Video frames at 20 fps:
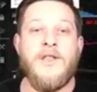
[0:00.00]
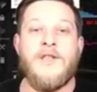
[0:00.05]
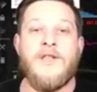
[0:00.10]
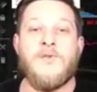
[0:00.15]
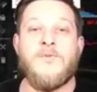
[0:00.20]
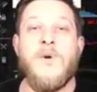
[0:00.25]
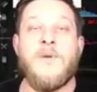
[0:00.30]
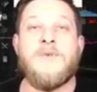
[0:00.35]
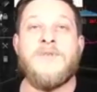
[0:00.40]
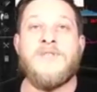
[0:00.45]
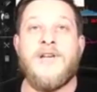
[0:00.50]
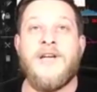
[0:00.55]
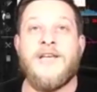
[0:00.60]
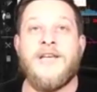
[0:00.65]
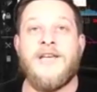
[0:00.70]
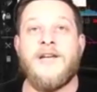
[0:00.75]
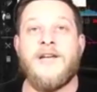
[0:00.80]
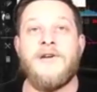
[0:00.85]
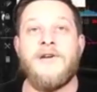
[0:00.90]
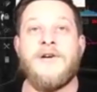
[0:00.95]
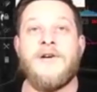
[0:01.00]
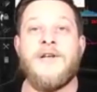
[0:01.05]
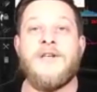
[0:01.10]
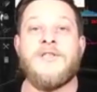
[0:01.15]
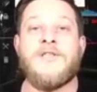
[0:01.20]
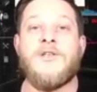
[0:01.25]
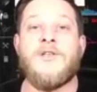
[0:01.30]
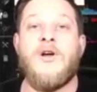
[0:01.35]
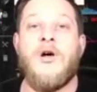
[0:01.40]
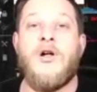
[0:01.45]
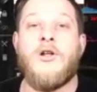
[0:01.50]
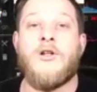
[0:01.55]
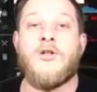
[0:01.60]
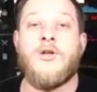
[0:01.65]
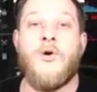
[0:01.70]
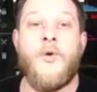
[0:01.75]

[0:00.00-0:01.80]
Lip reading: this website here is called